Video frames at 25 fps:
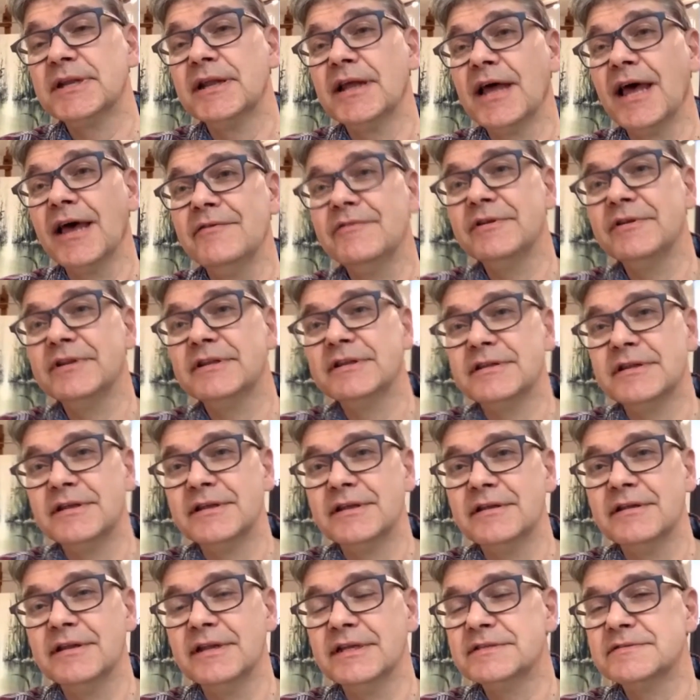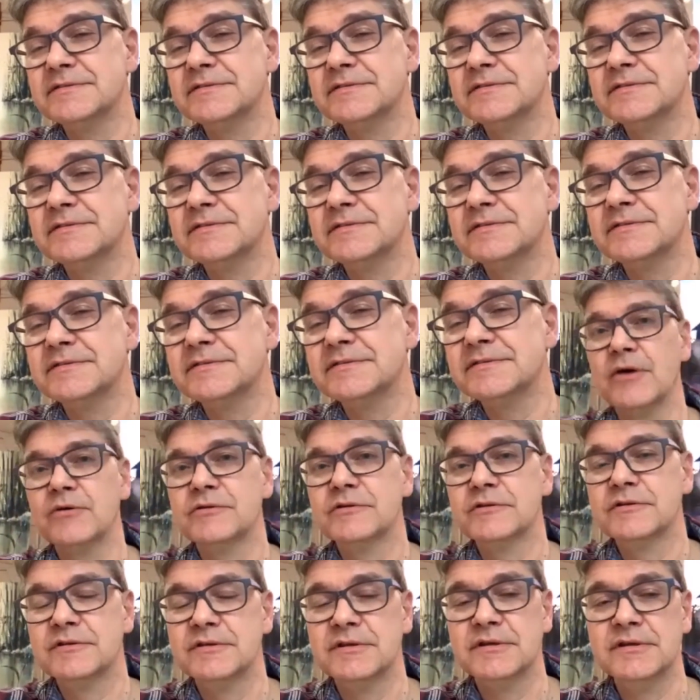I had this for
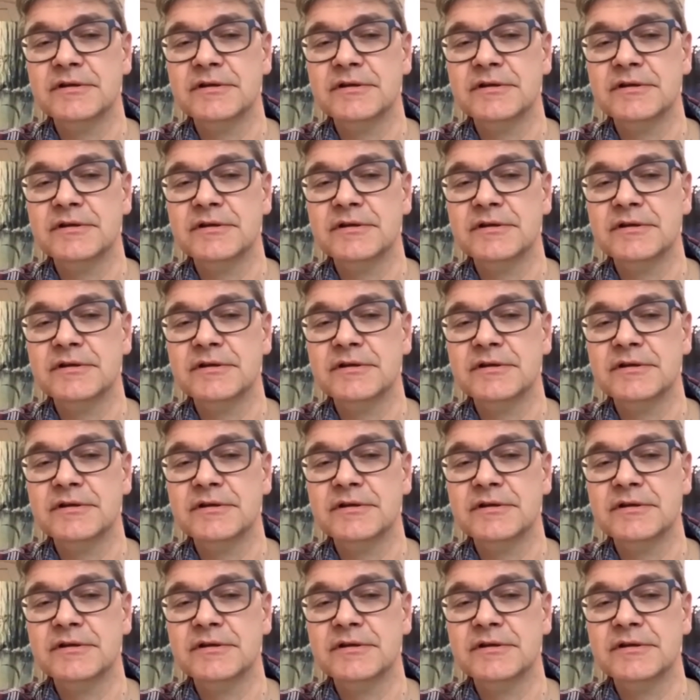about